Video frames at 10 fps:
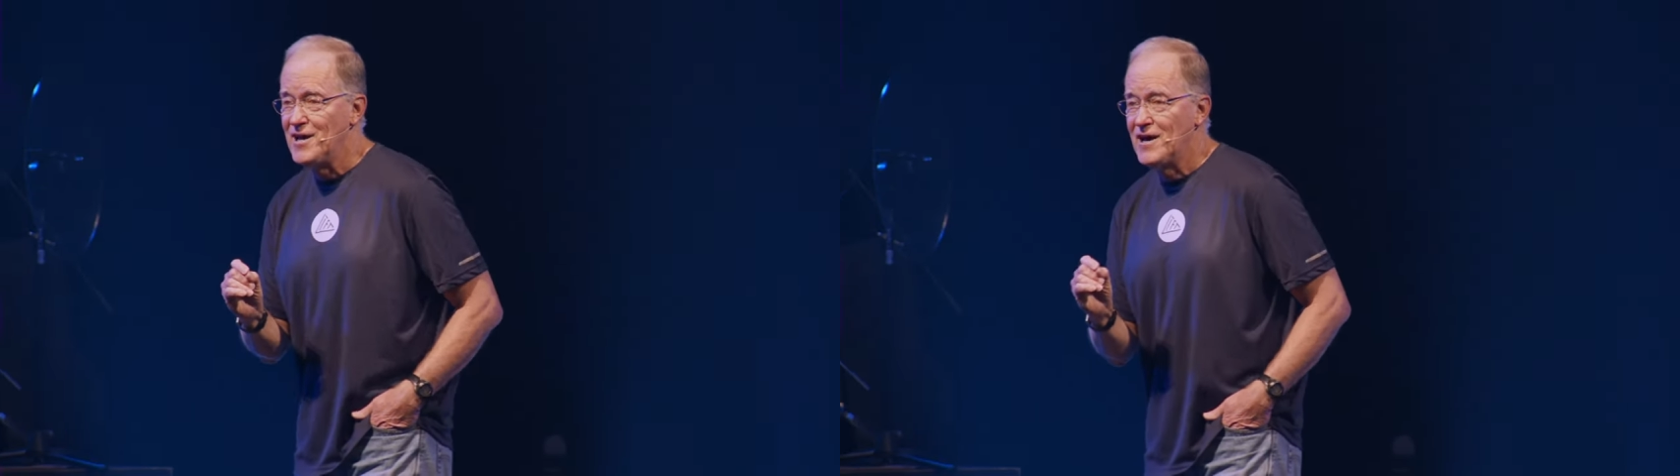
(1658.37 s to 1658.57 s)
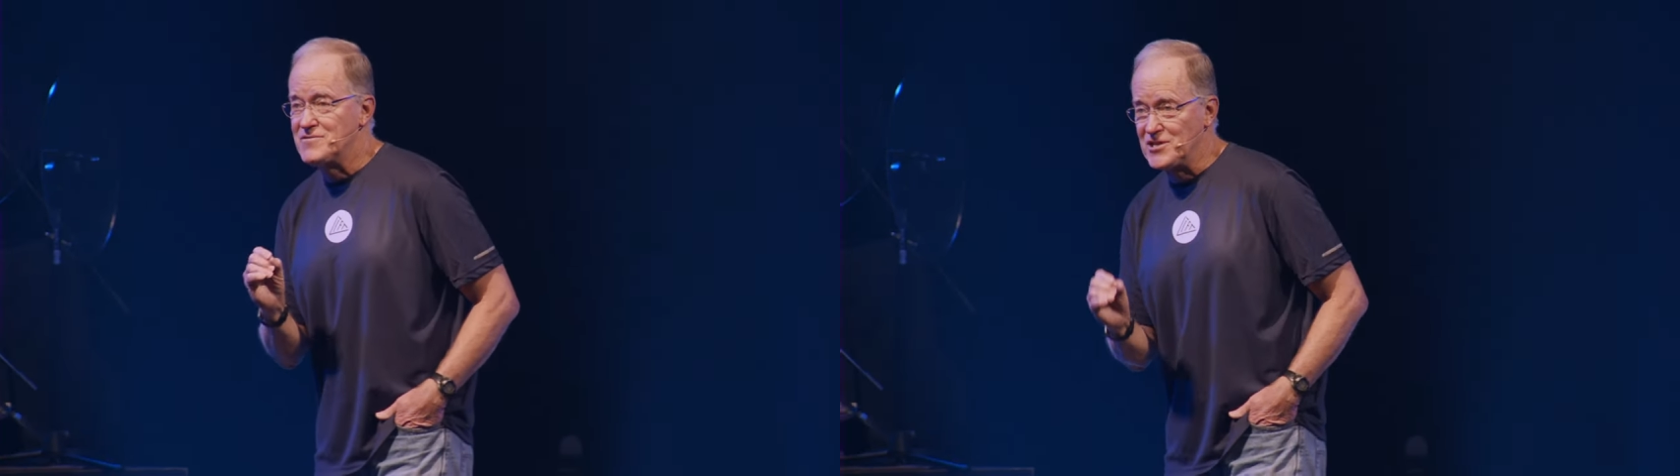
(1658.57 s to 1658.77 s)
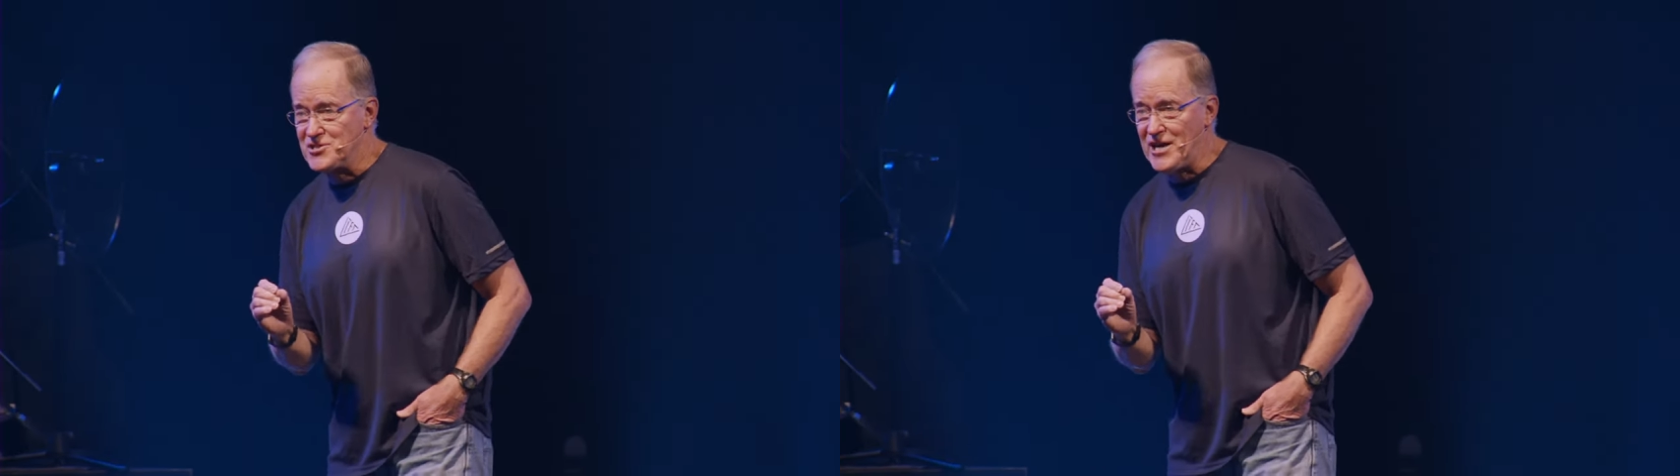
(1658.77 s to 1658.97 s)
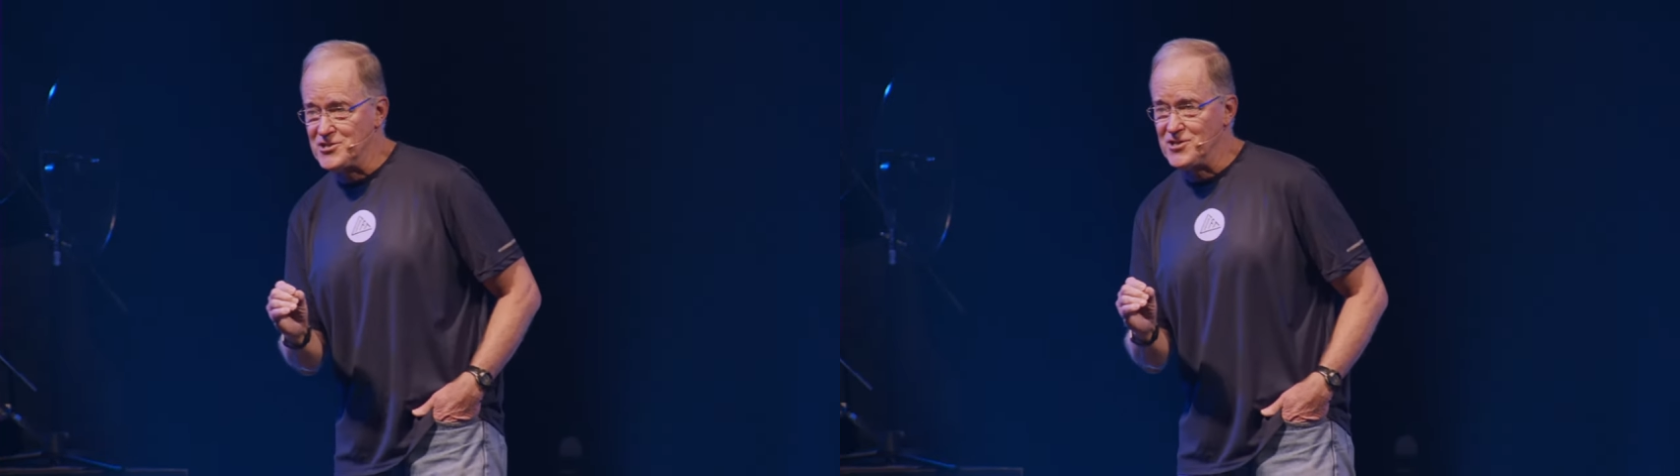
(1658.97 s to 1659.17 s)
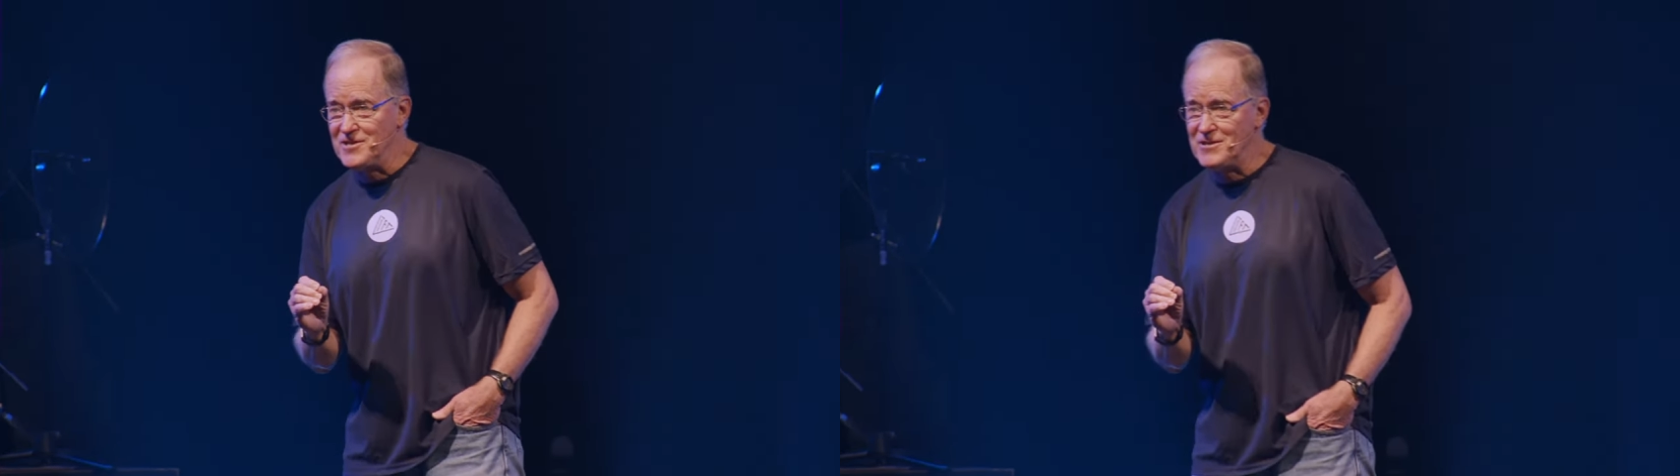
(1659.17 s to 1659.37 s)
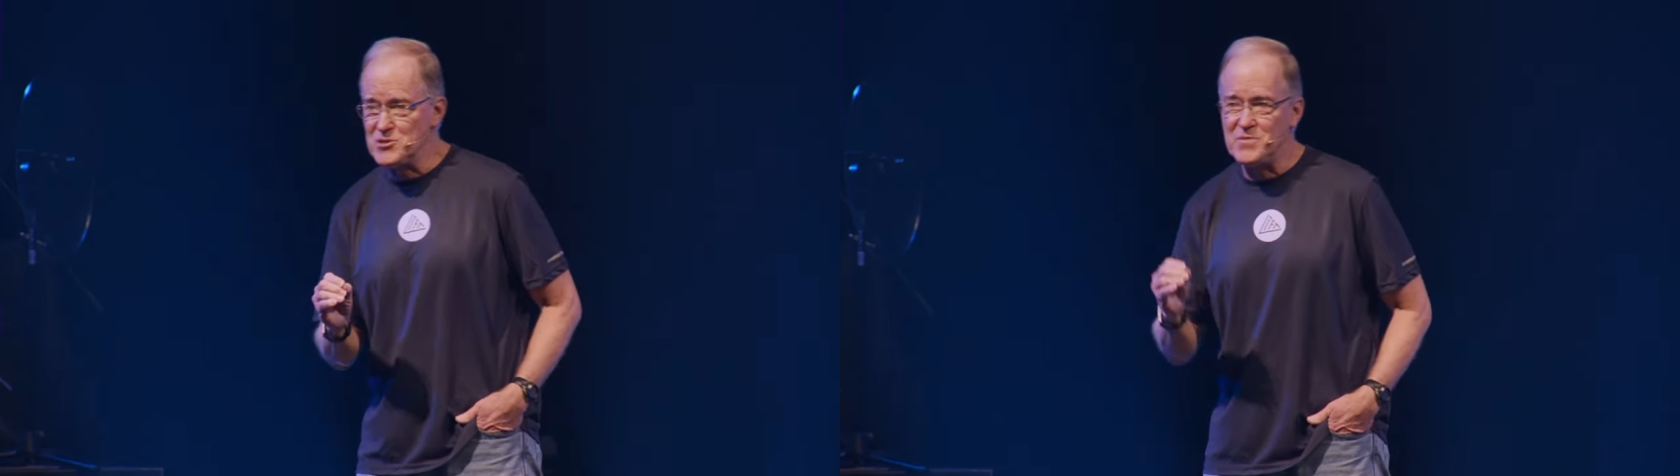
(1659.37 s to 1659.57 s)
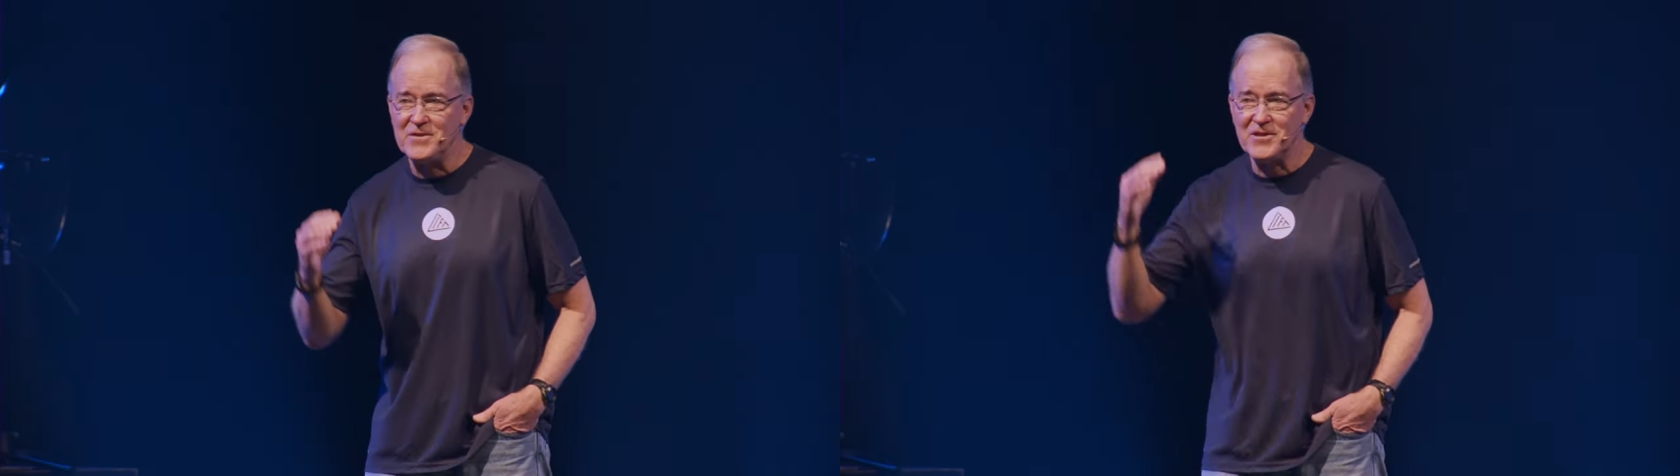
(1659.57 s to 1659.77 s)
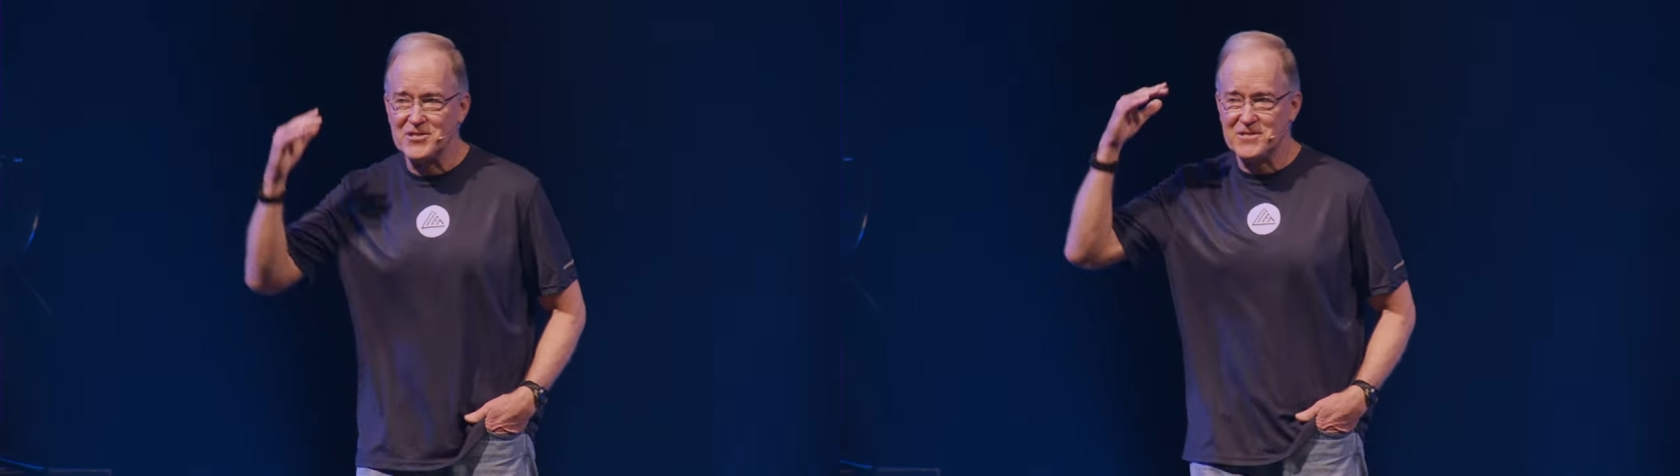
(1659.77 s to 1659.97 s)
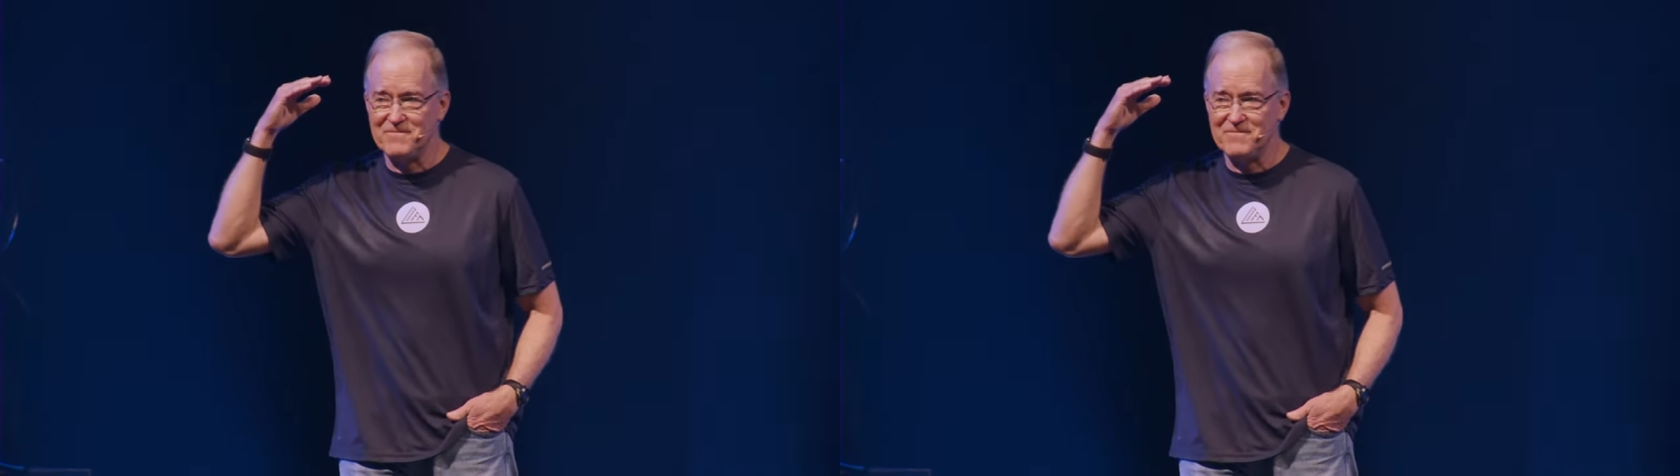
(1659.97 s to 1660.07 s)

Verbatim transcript: of succession, there's been this